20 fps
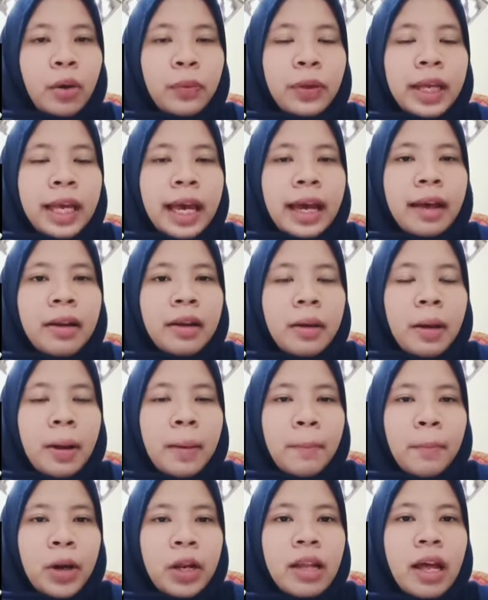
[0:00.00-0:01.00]
We can
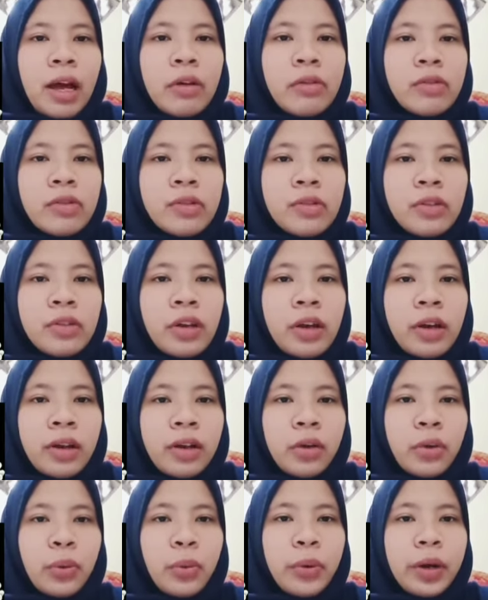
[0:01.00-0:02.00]
pronounce
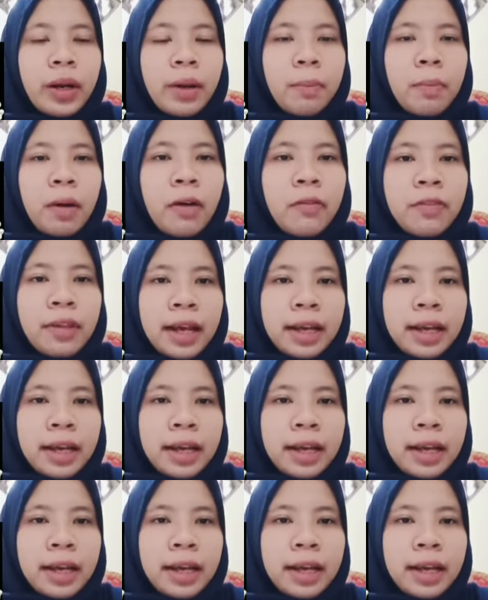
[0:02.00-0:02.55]
the word above